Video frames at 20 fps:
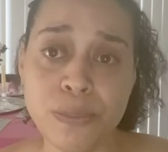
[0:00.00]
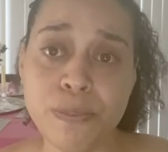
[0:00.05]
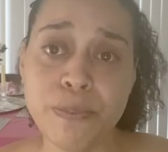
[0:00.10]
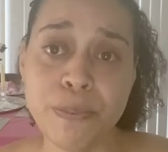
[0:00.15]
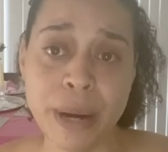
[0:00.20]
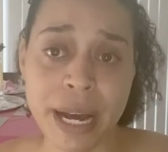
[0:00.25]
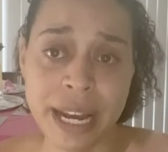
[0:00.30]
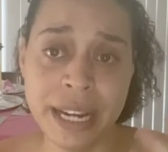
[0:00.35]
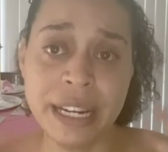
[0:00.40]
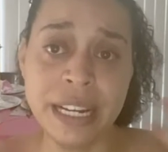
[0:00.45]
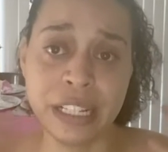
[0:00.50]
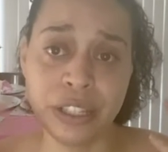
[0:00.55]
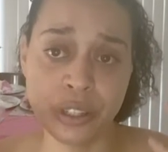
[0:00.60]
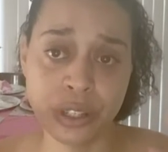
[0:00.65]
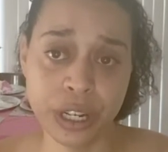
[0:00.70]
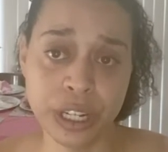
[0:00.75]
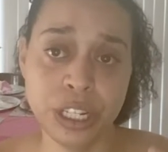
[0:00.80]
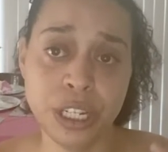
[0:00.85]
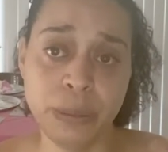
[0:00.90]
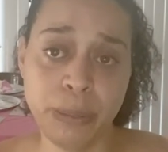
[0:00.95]
but it's
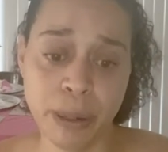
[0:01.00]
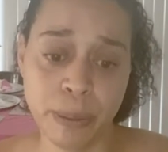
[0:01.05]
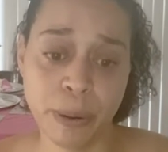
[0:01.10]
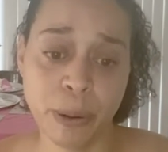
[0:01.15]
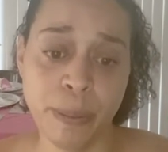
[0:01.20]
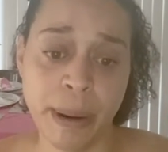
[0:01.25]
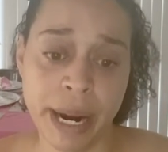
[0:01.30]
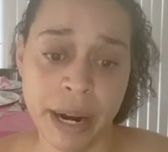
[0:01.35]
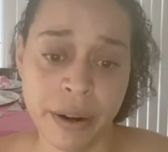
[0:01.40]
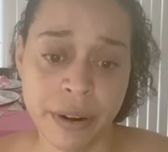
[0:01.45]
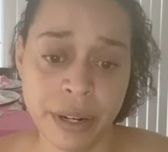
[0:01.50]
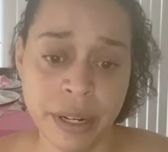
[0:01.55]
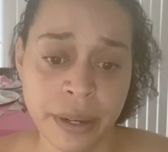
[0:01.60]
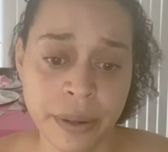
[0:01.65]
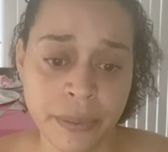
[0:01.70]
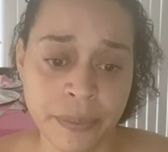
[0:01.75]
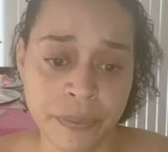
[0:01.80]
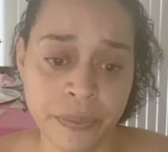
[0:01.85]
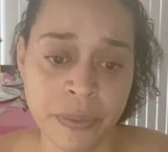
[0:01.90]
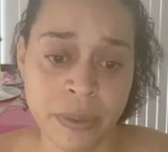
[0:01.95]
good to be prepared.
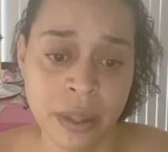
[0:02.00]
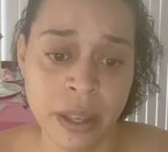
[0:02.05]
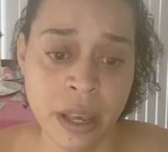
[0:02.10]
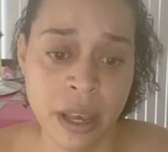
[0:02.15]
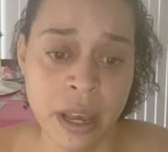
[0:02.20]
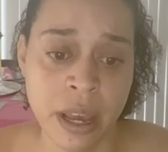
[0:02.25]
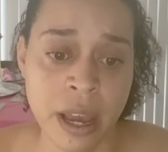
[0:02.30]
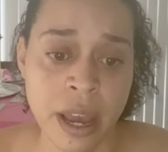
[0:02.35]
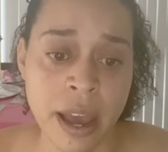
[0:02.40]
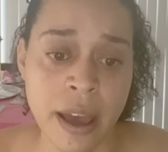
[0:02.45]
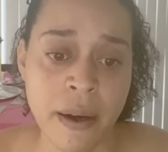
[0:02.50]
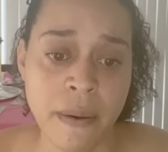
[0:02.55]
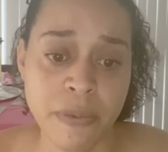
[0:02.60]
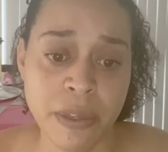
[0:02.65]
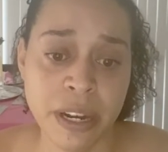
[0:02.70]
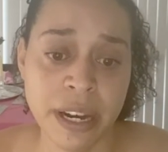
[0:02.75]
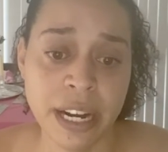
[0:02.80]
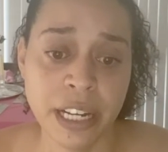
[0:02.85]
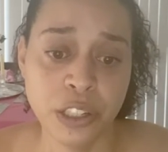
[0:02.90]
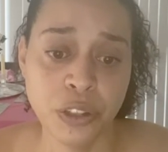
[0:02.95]

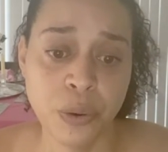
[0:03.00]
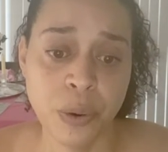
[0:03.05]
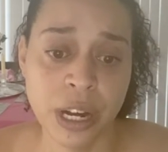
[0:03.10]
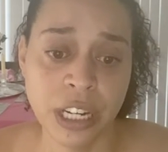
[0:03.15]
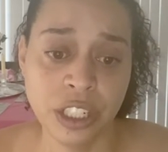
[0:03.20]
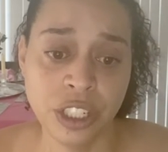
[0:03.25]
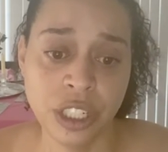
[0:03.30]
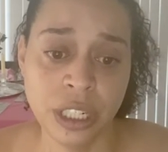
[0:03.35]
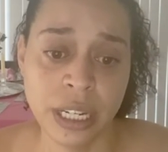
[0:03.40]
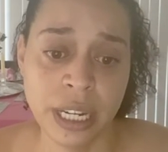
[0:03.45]
The next question